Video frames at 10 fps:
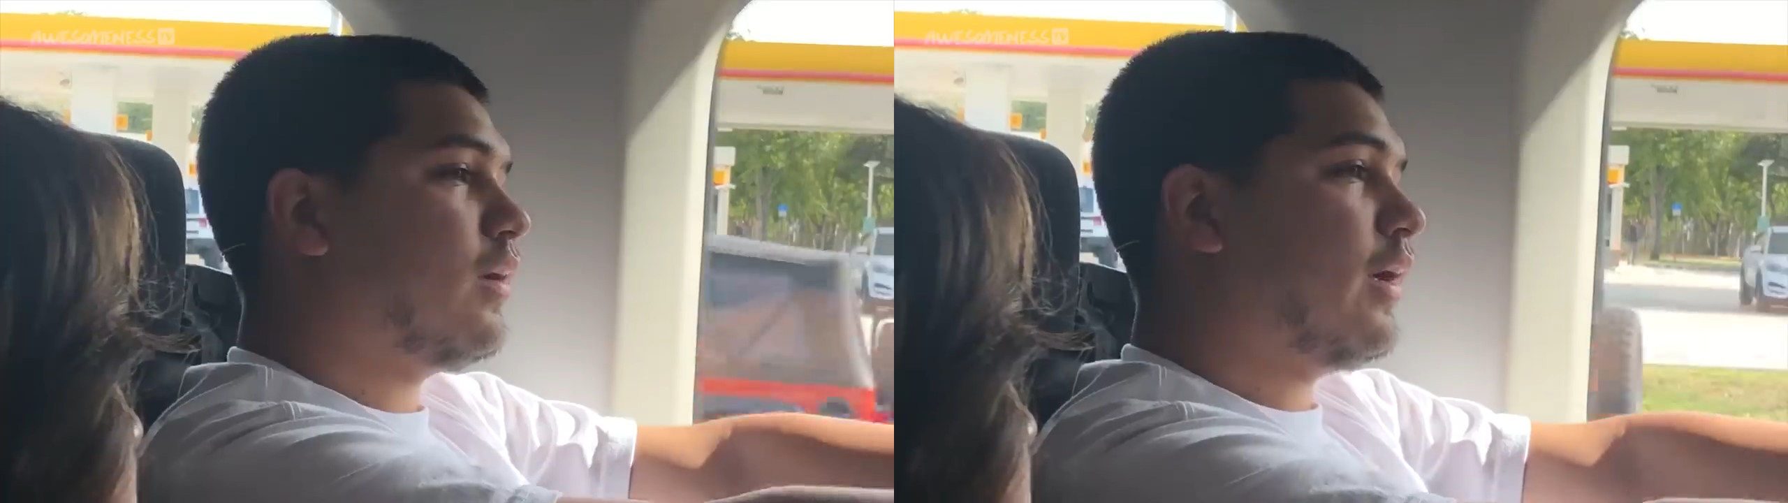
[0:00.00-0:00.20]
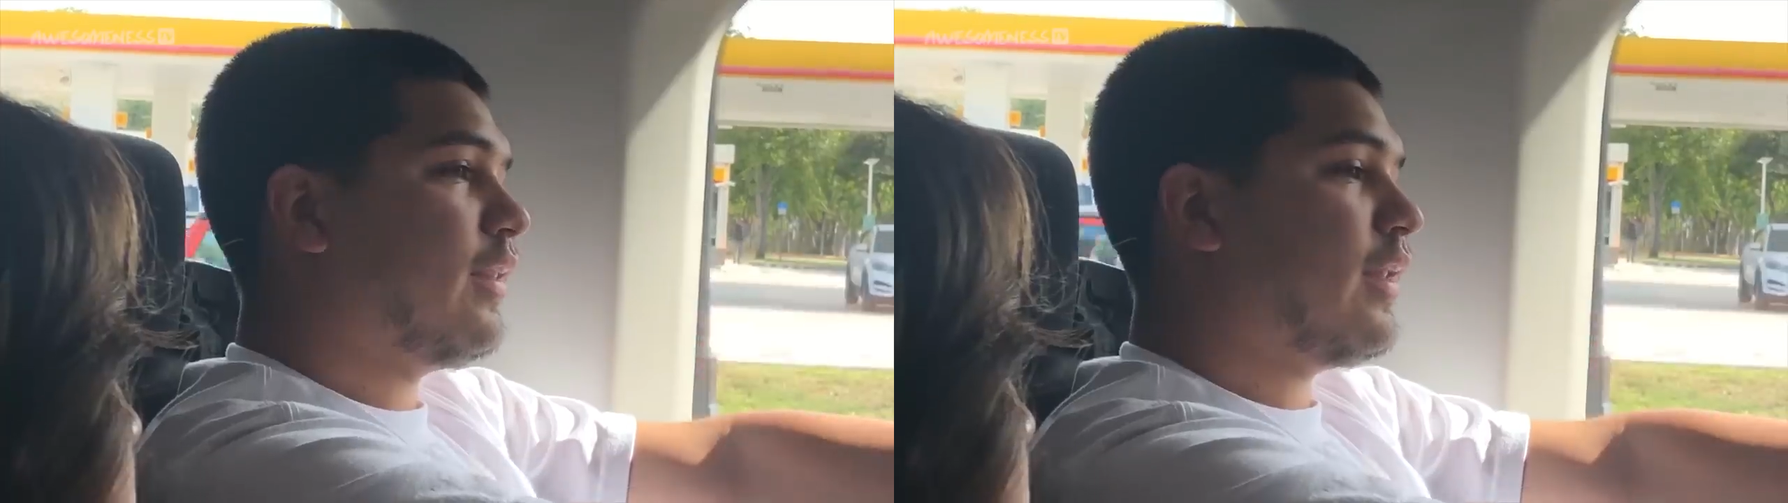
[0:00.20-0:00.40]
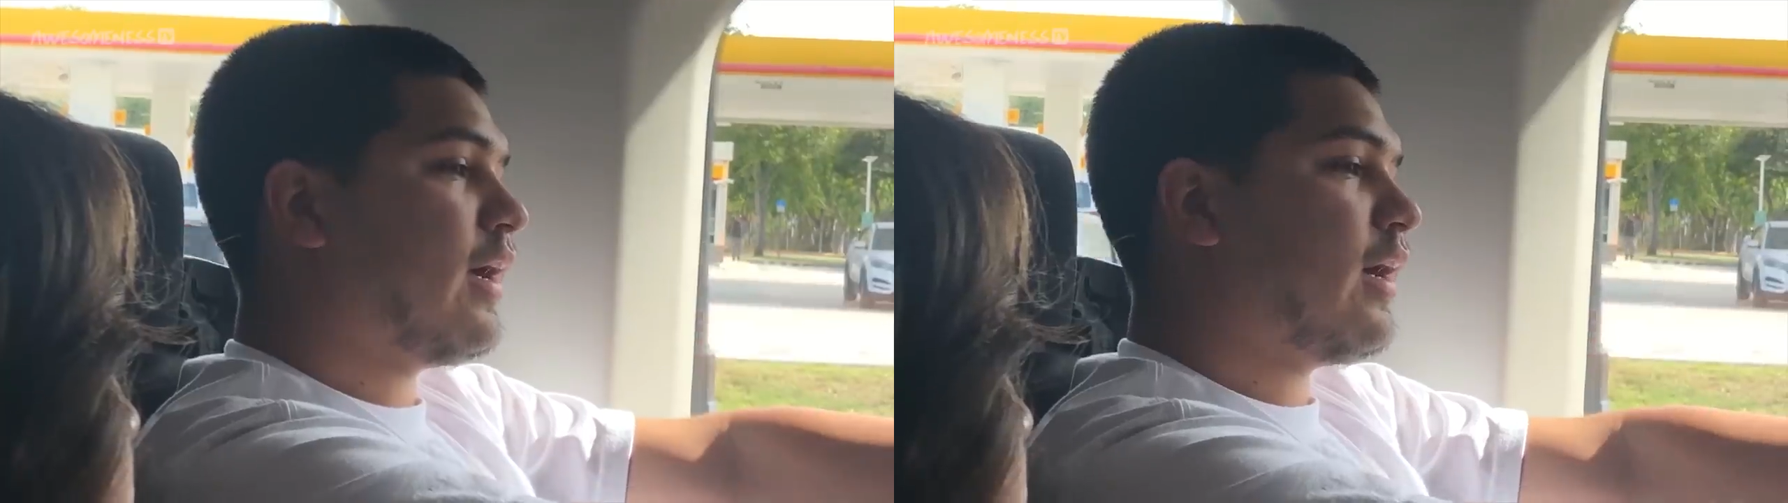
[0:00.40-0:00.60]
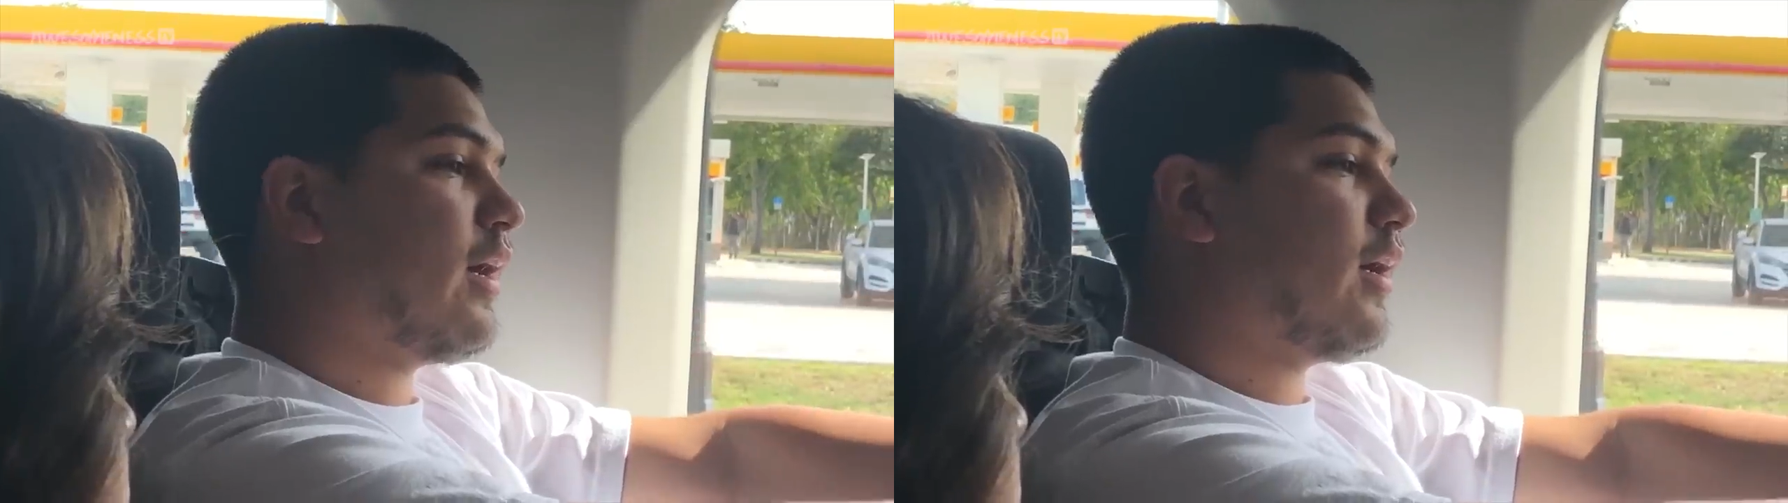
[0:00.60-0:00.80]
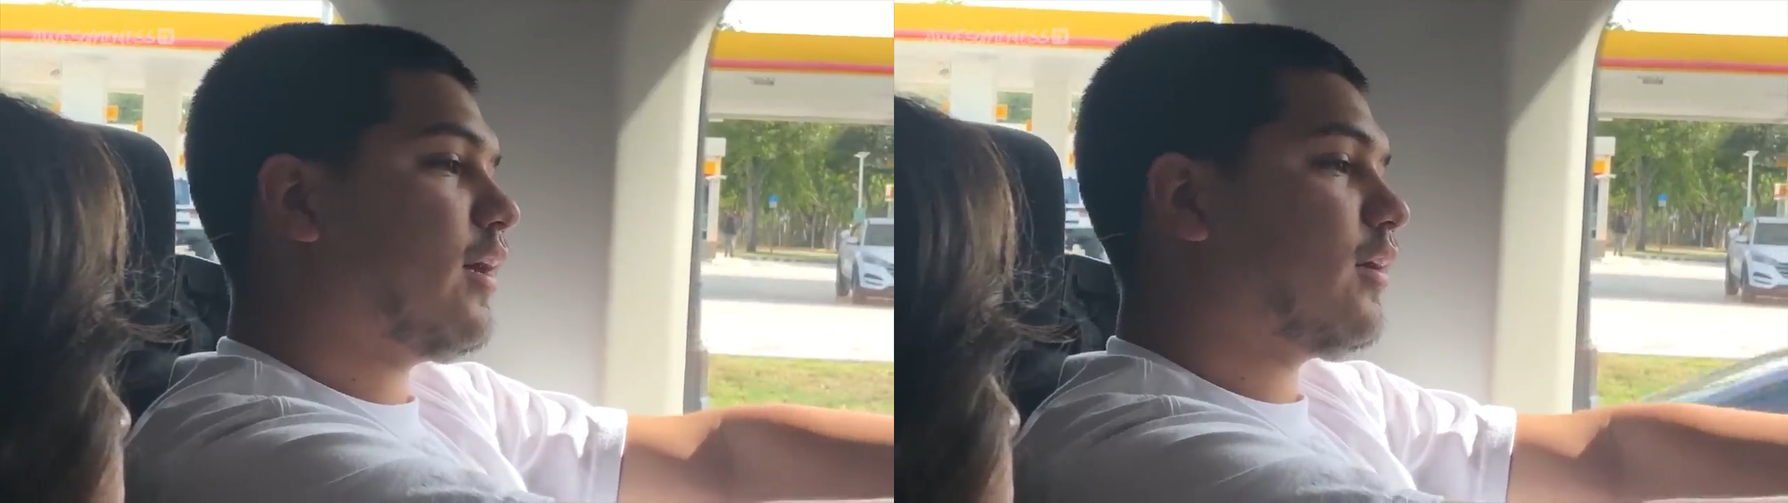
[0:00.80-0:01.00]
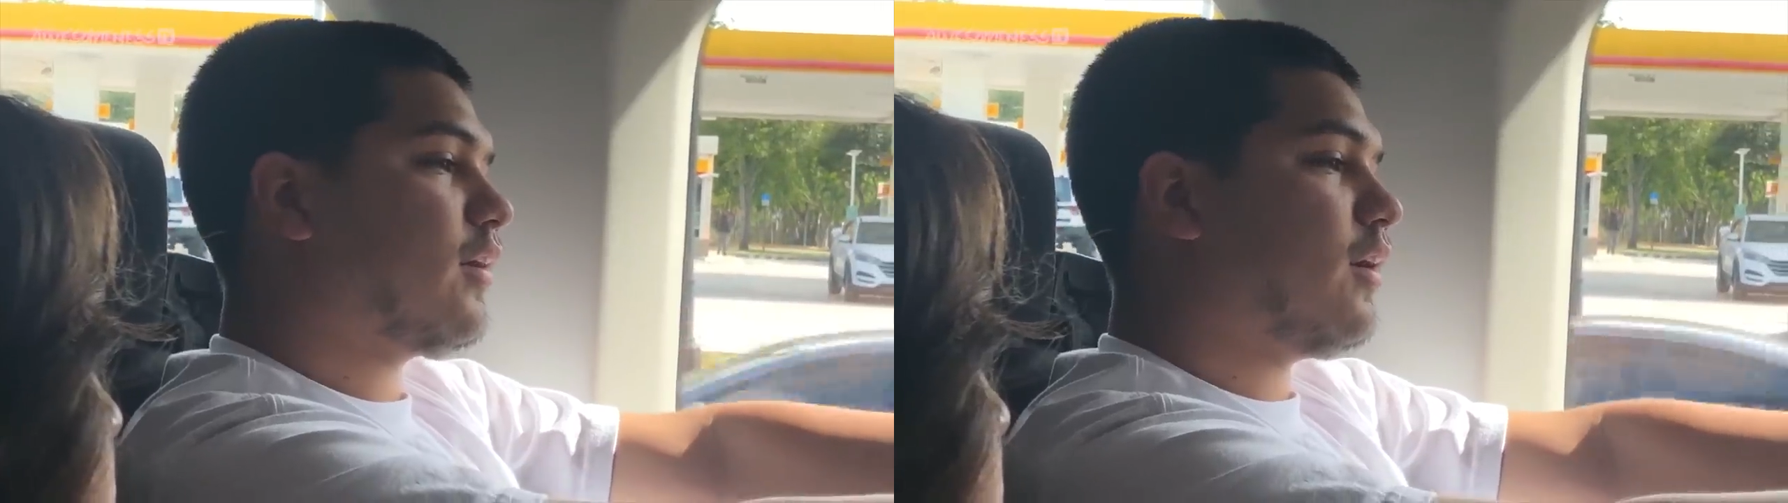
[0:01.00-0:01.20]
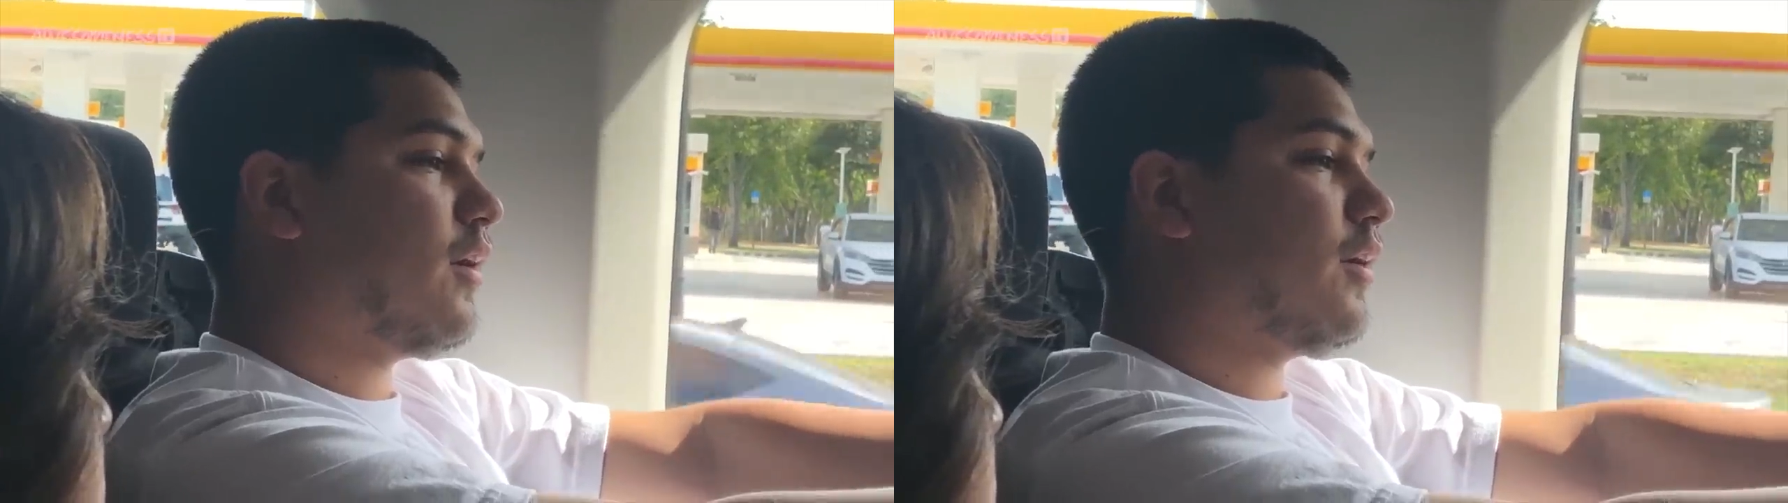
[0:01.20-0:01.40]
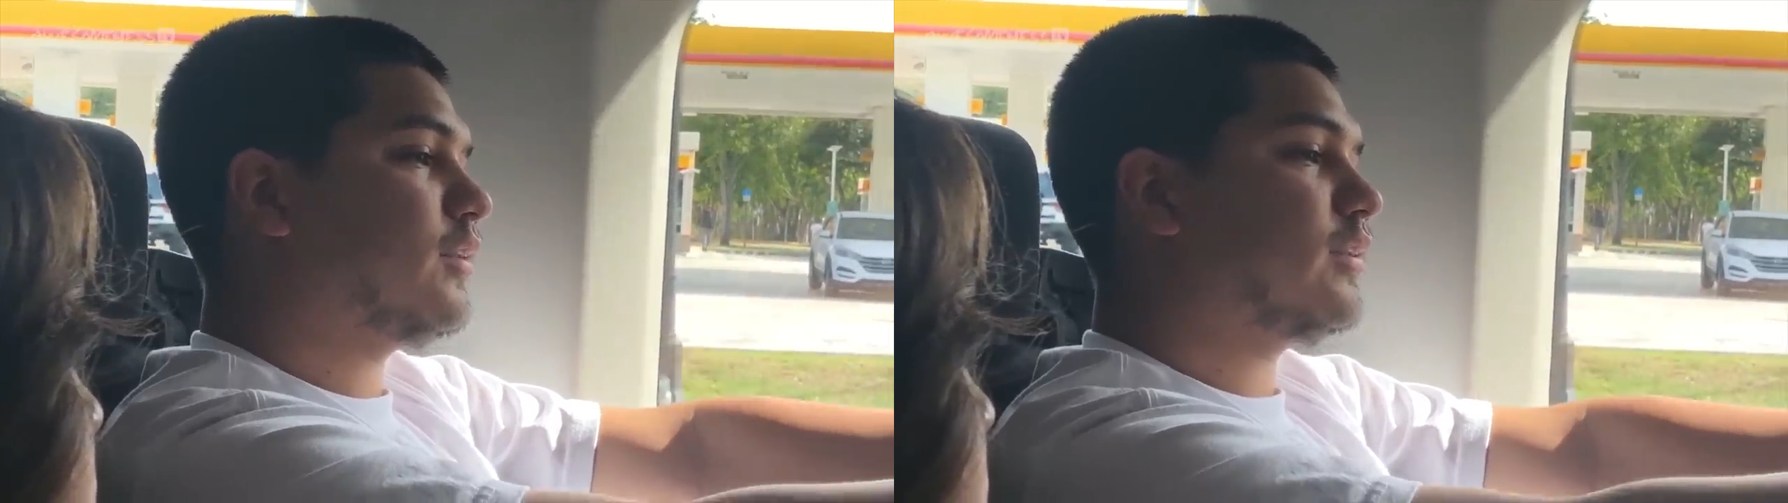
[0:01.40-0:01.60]
and that
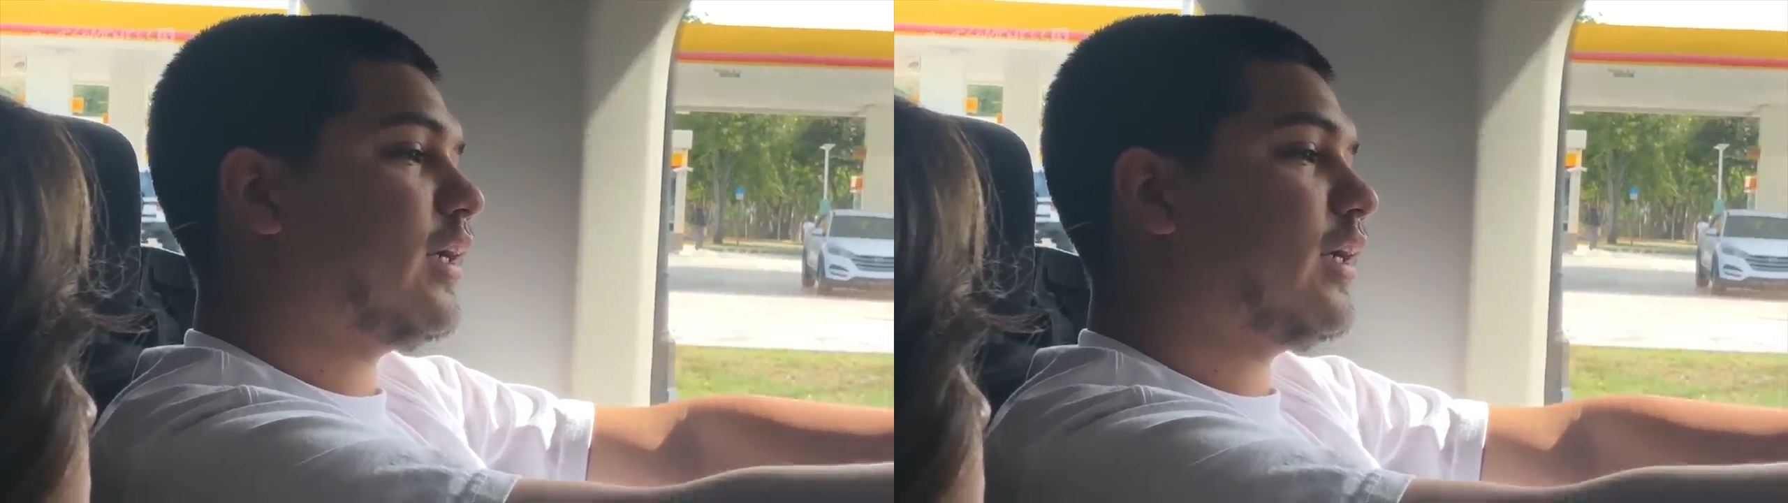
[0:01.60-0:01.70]
car is